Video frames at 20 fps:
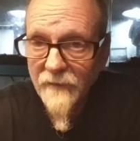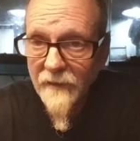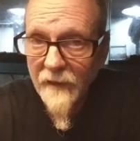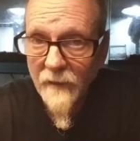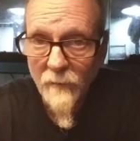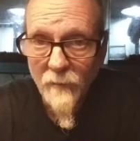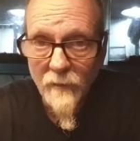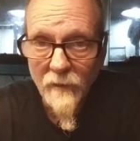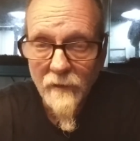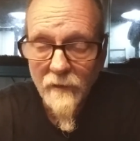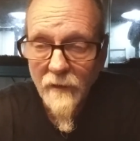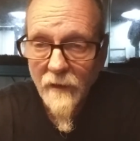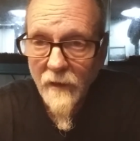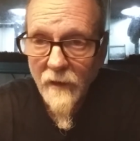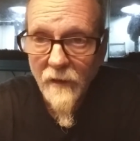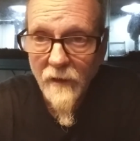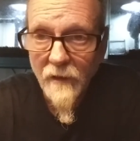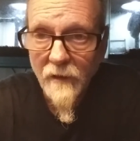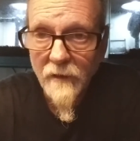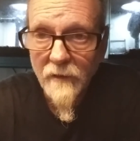They were
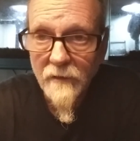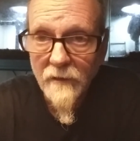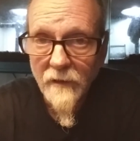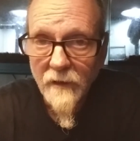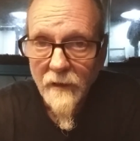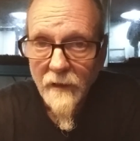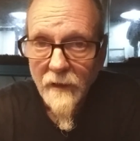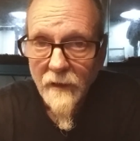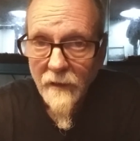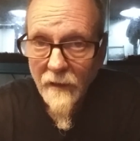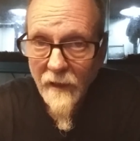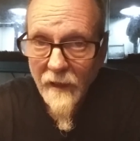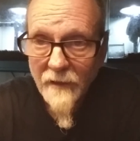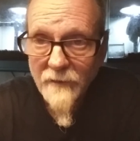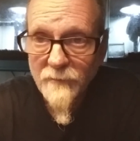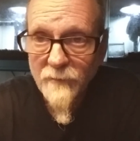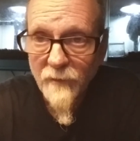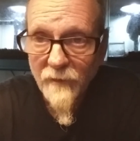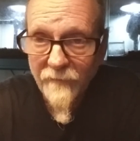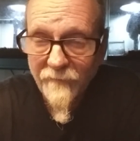all,
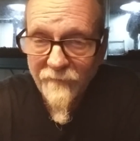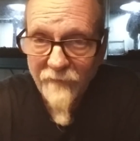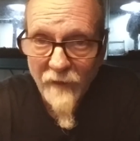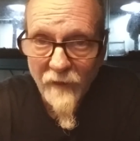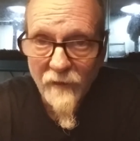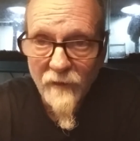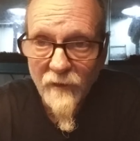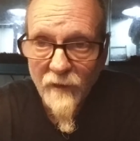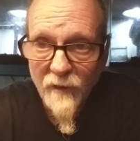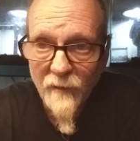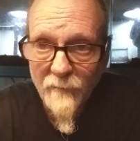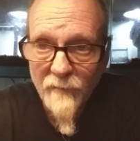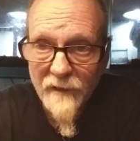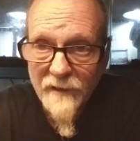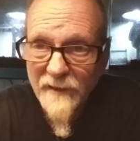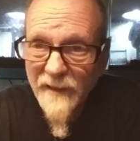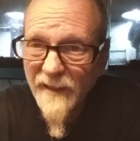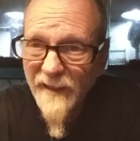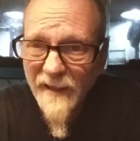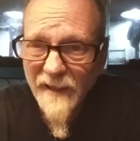lots were fertile,
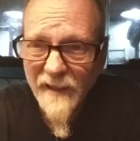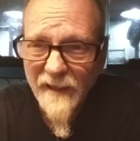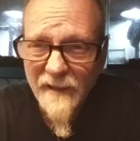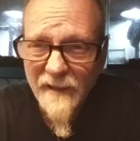but they